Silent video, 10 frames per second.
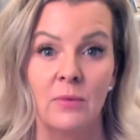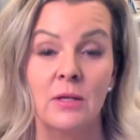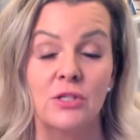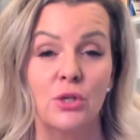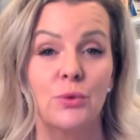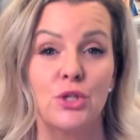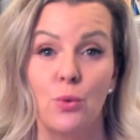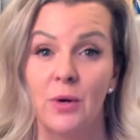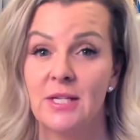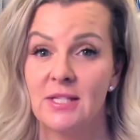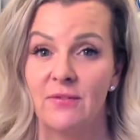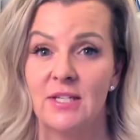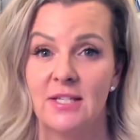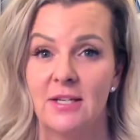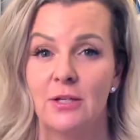So in
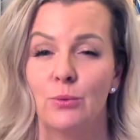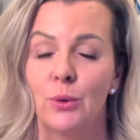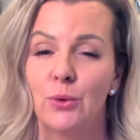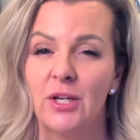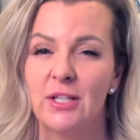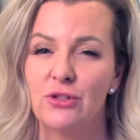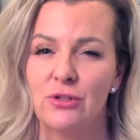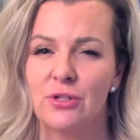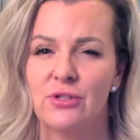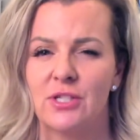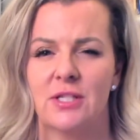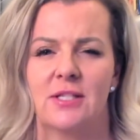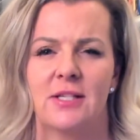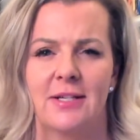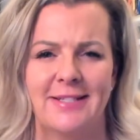2017, we were introduced to
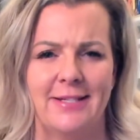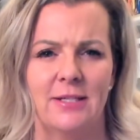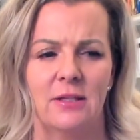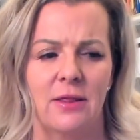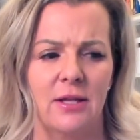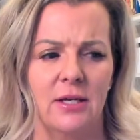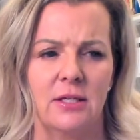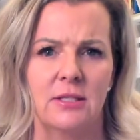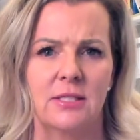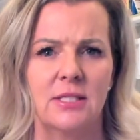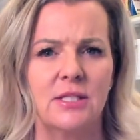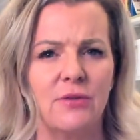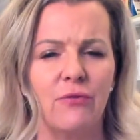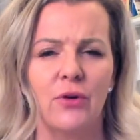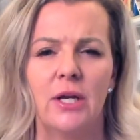this idea that
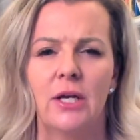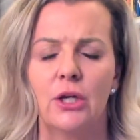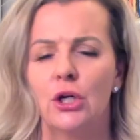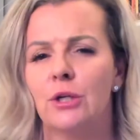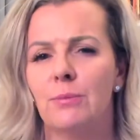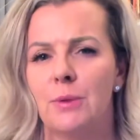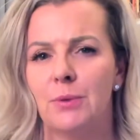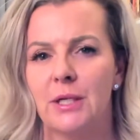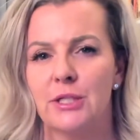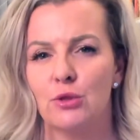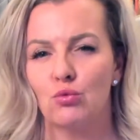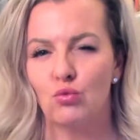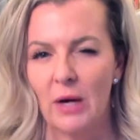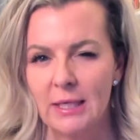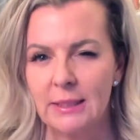since a free hit couldn't be played
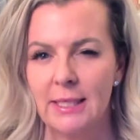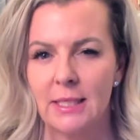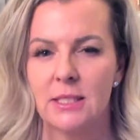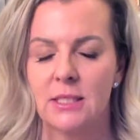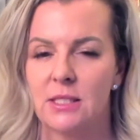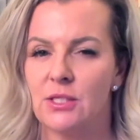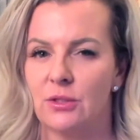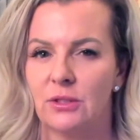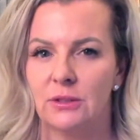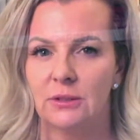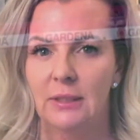directly into the circle,